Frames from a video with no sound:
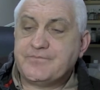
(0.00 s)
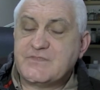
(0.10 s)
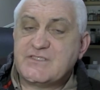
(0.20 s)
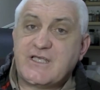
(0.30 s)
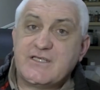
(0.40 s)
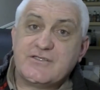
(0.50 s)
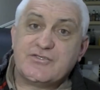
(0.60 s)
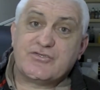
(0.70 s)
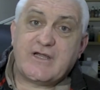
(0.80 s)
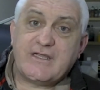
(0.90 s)
States of the
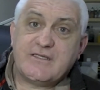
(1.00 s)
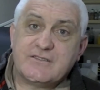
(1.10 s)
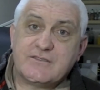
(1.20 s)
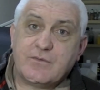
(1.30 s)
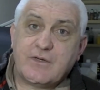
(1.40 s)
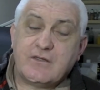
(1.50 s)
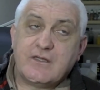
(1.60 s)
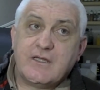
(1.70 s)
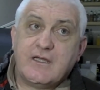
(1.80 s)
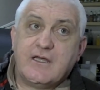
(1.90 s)
trains. Well,
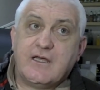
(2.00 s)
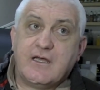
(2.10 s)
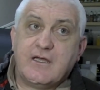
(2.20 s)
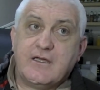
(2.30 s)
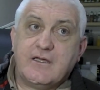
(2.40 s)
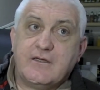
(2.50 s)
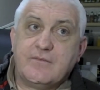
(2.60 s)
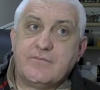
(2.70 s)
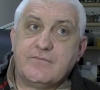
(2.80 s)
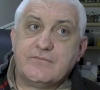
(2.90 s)

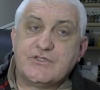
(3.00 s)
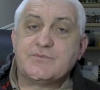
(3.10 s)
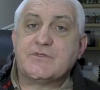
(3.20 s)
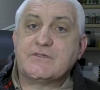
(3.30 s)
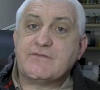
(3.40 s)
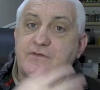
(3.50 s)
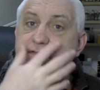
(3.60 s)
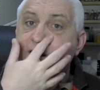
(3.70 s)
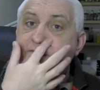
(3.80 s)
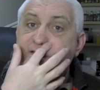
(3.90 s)
just because I've not
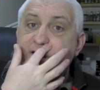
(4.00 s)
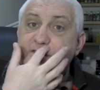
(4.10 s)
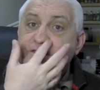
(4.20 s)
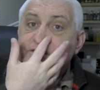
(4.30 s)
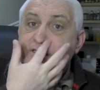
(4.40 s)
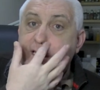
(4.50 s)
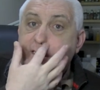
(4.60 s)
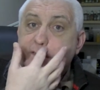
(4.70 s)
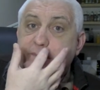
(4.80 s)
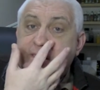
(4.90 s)
done any videos on the train
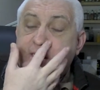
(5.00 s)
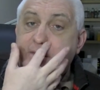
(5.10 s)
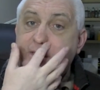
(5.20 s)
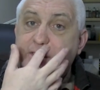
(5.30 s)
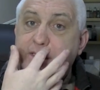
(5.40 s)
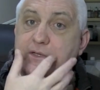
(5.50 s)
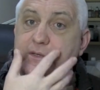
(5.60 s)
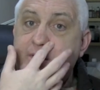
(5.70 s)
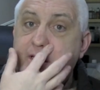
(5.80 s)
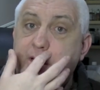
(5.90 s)
doesn't mean that I'm not doing
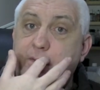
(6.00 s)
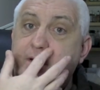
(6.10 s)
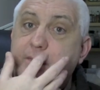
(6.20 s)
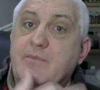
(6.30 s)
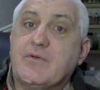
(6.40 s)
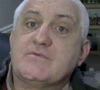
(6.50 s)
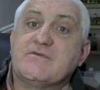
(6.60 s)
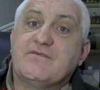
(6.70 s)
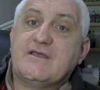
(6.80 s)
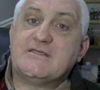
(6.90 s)
them. One of the big problems I
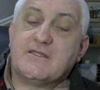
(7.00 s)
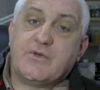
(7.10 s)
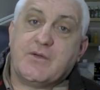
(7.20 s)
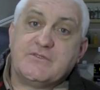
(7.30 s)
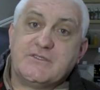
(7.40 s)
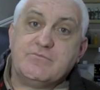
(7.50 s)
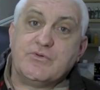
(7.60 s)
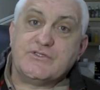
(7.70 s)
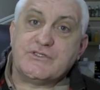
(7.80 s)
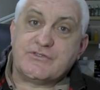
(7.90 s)
face at the moment is
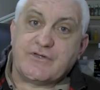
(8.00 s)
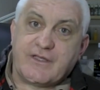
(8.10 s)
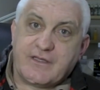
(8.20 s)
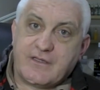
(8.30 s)
budgetary.